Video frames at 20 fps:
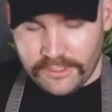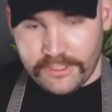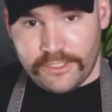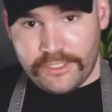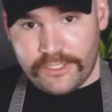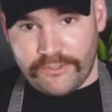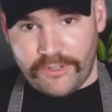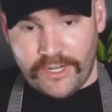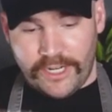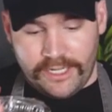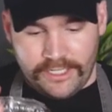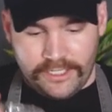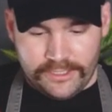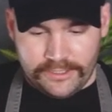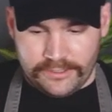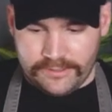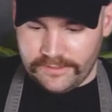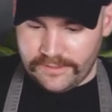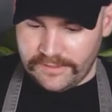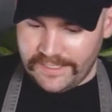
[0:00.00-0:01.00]

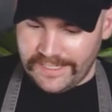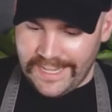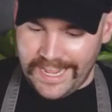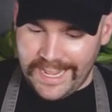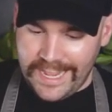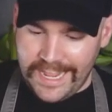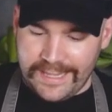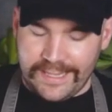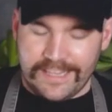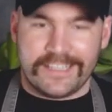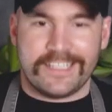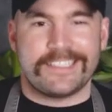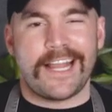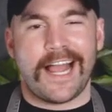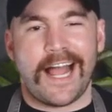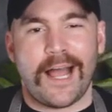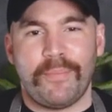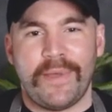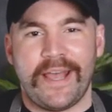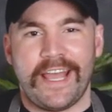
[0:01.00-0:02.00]
strainer, hat, the
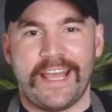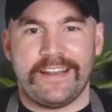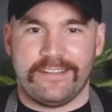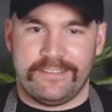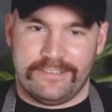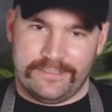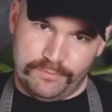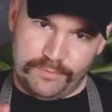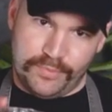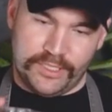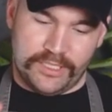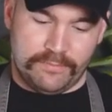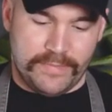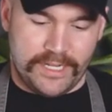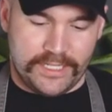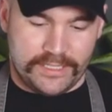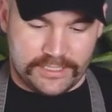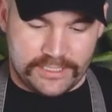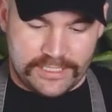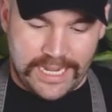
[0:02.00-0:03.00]
top hat,
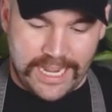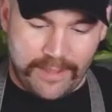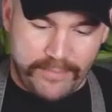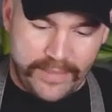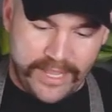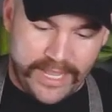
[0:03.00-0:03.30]
make this top